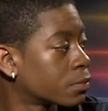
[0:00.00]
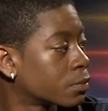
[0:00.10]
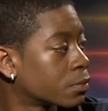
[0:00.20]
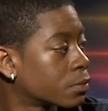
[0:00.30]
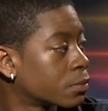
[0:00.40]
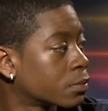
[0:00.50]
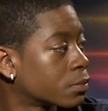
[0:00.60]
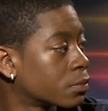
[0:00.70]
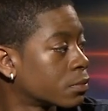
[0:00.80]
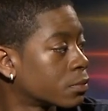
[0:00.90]

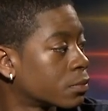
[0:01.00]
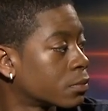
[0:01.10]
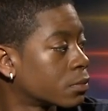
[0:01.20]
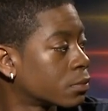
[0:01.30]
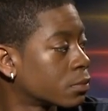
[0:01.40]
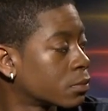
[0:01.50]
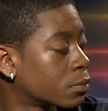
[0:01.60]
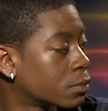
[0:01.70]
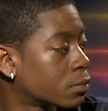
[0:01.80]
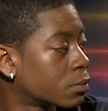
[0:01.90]

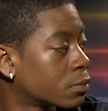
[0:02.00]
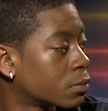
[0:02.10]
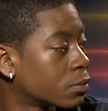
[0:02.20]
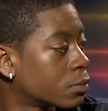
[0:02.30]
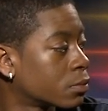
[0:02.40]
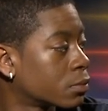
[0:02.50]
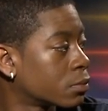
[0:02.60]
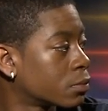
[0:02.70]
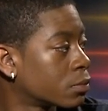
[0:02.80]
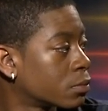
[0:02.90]

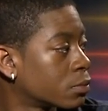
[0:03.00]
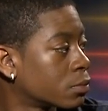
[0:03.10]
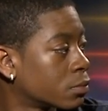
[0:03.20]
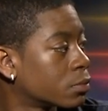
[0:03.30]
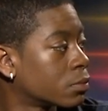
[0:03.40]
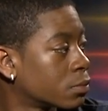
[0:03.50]
The person shown says nothing.